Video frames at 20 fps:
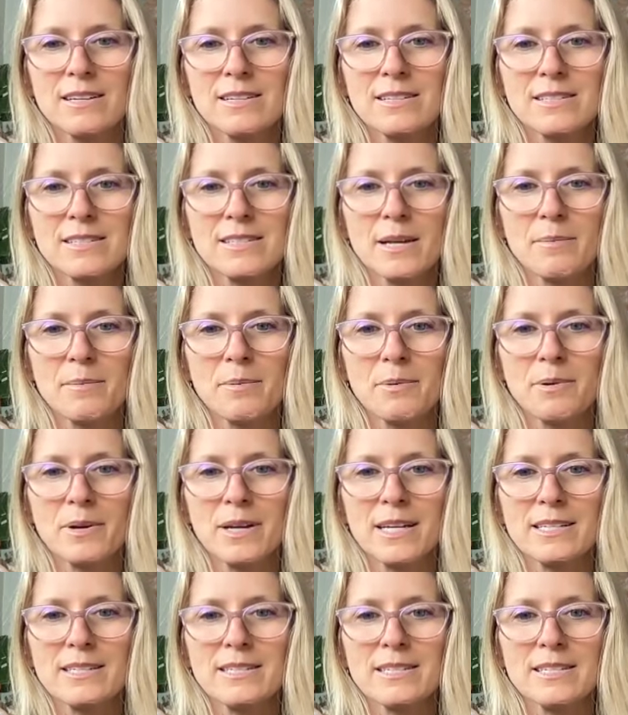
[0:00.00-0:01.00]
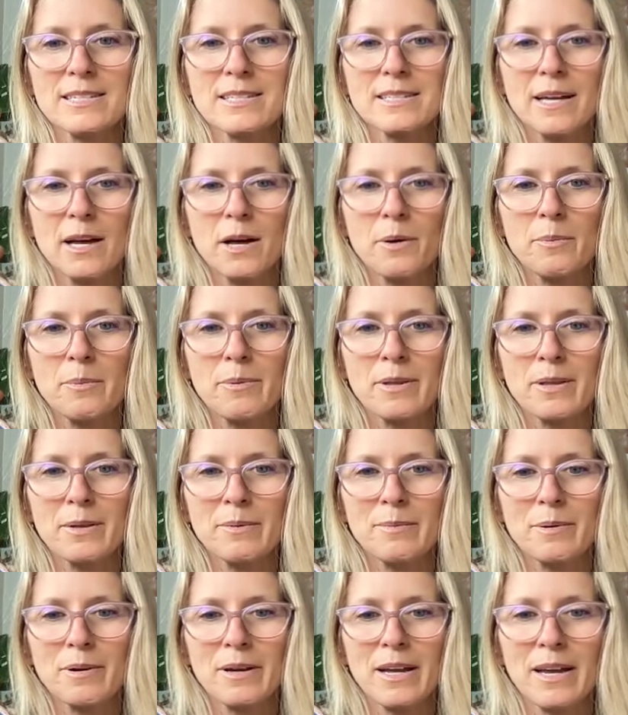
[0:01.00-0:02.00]
separates the scalp and the
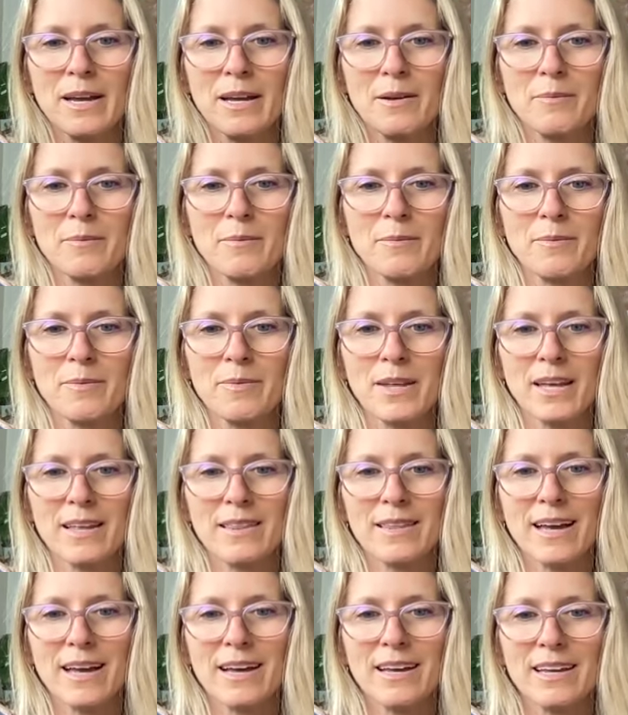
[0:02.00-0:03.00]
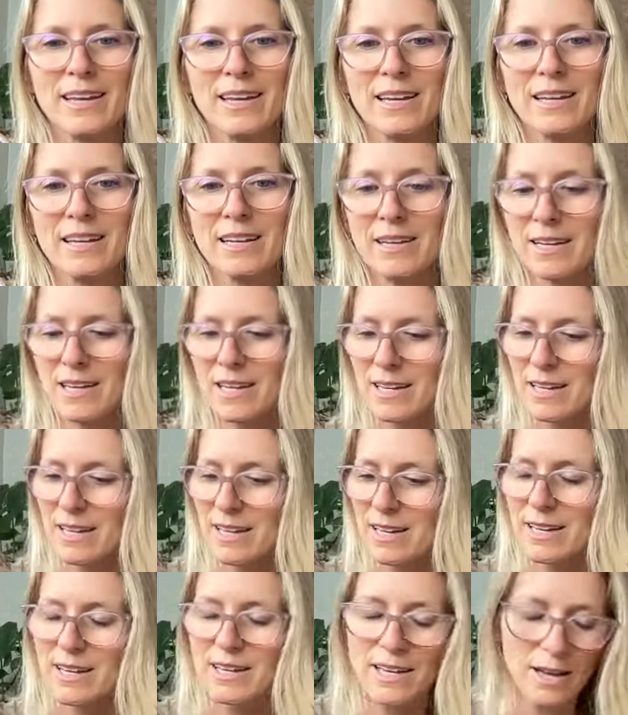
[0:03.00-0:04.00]
brain, and that can get
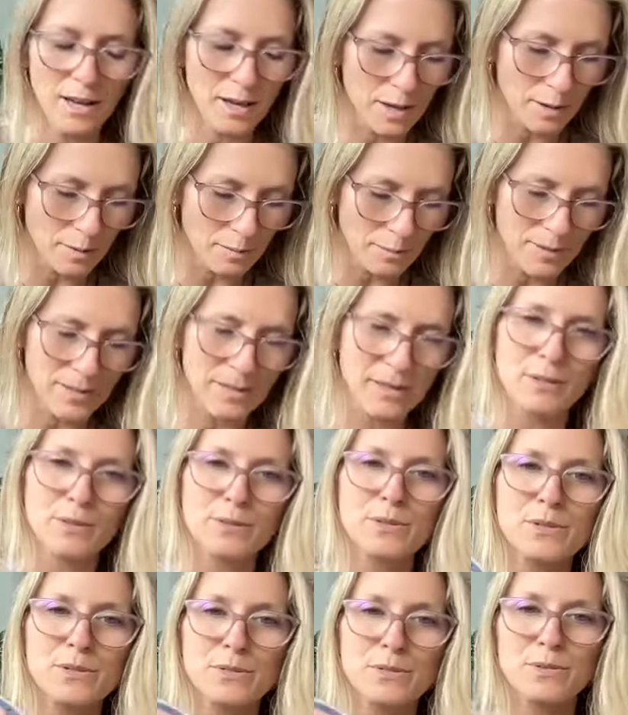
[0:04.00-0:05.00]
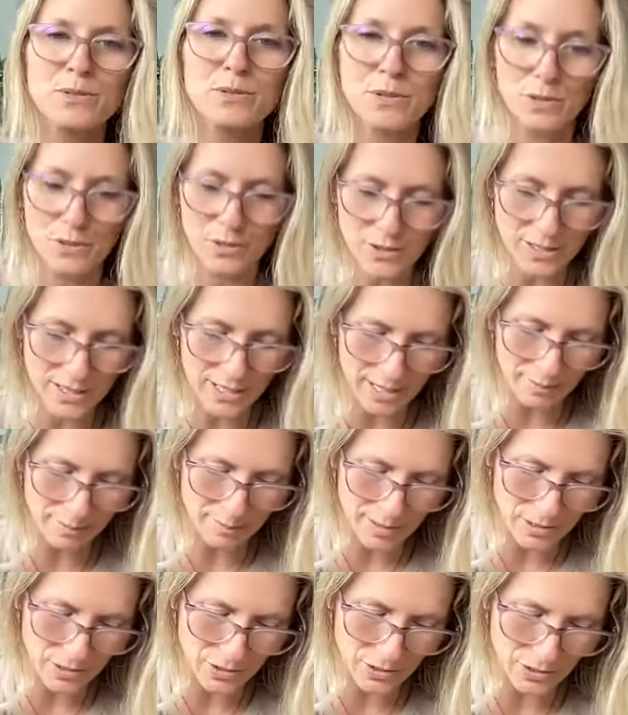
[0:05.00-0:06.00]
hung up in those sutures that I
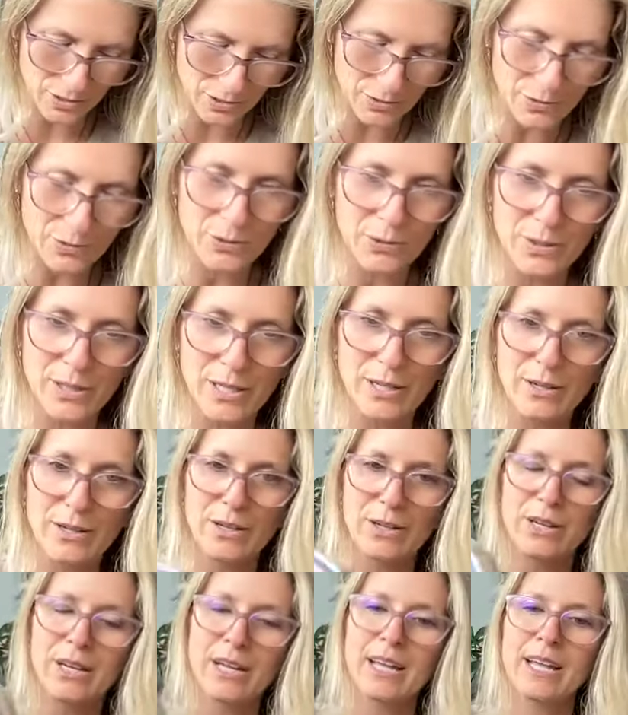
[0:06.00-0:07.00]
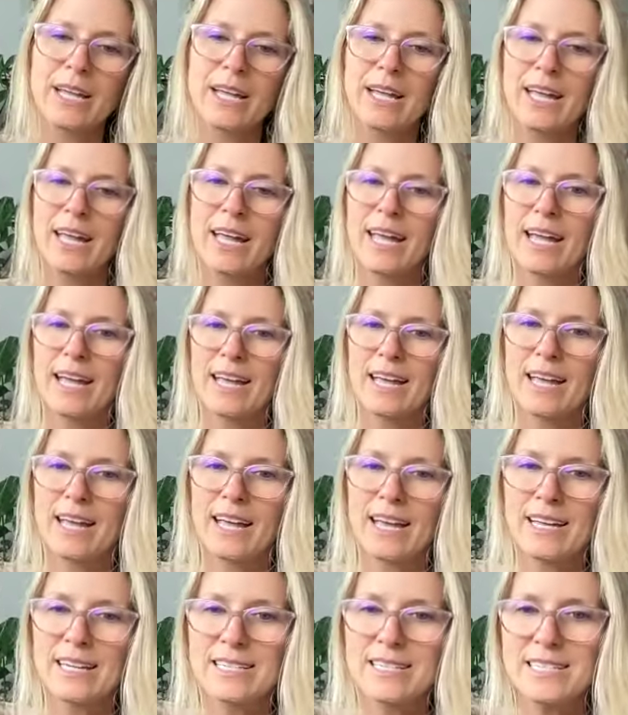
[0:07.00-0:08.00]
mentioned earlier.
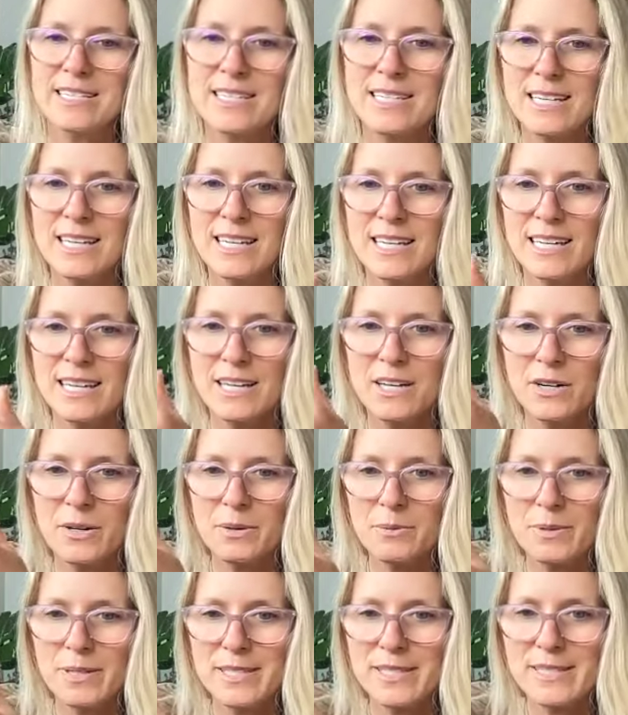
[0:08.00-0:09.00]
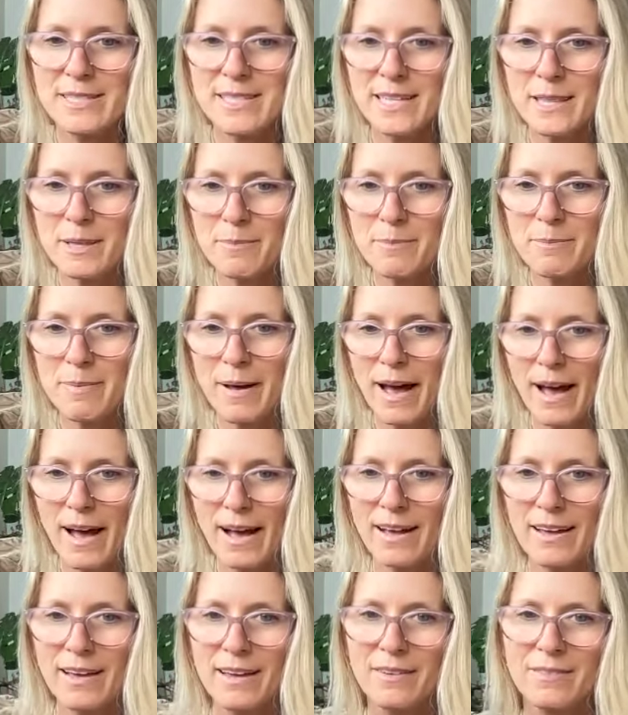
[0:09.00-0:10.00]
And here we see the
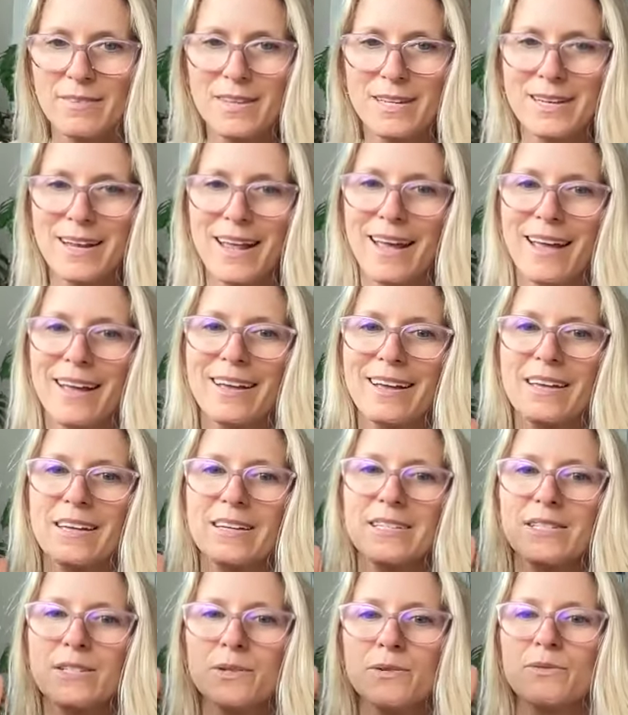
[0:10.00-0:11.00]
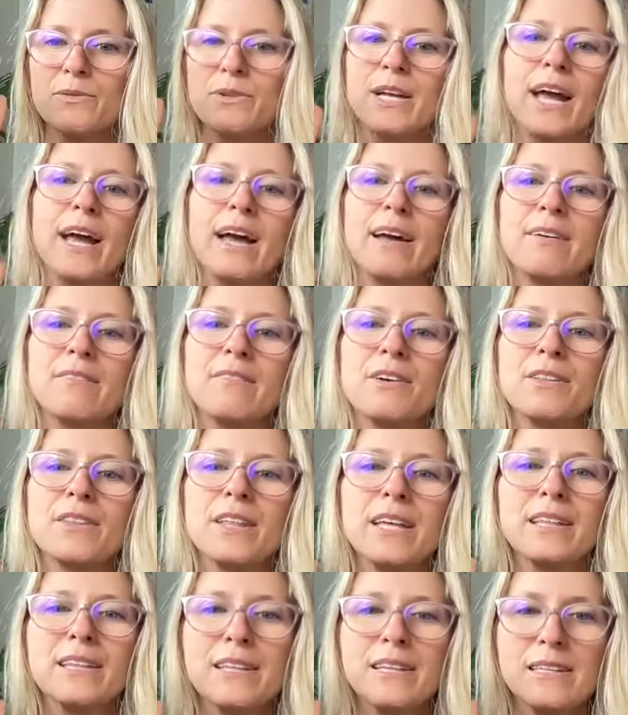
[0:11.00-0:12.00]
back of the neck. So if we have all
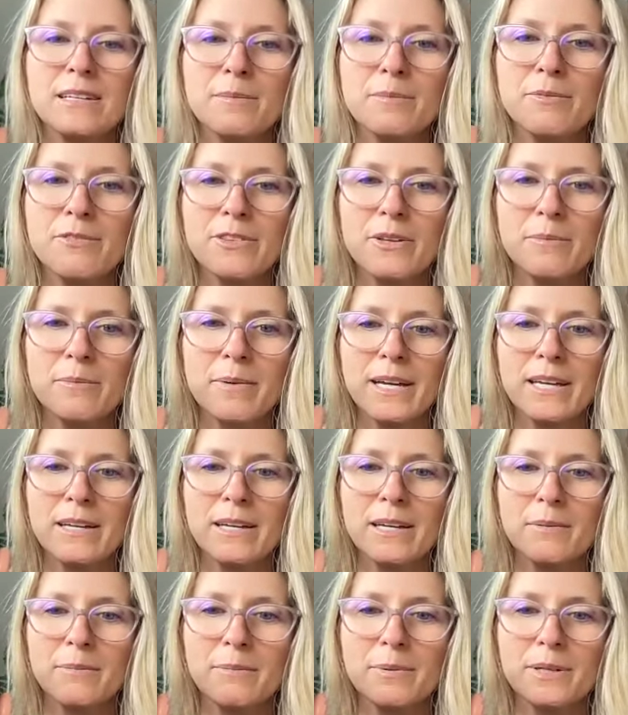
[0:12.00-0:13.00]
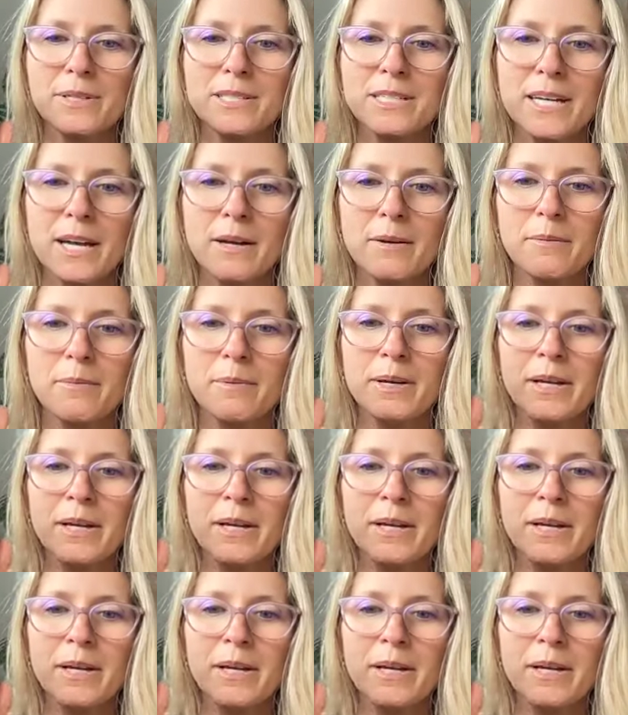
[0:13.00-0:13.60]
that lymph that might get built up,